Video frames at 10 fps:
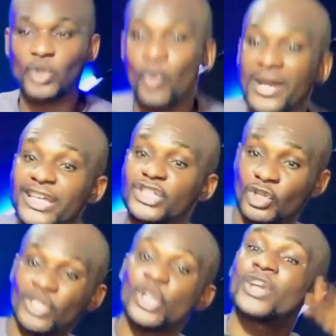So when they
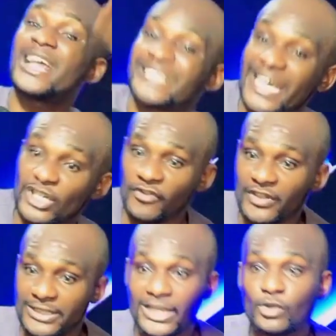saw the other side
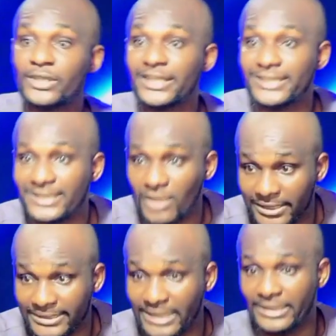of it, they couldn't
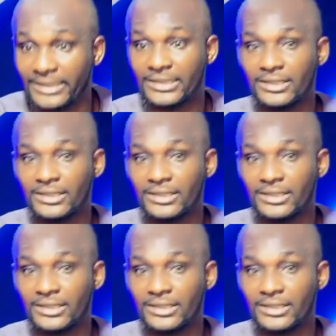translate.